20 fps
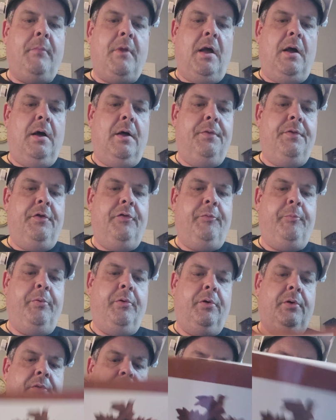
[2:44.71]
This
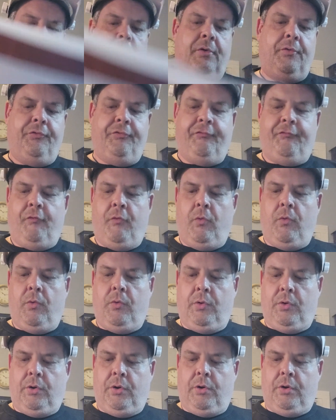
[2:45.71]
book sells
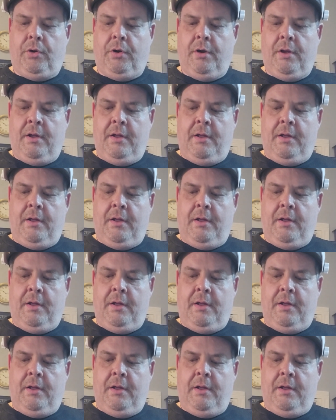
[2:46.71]
for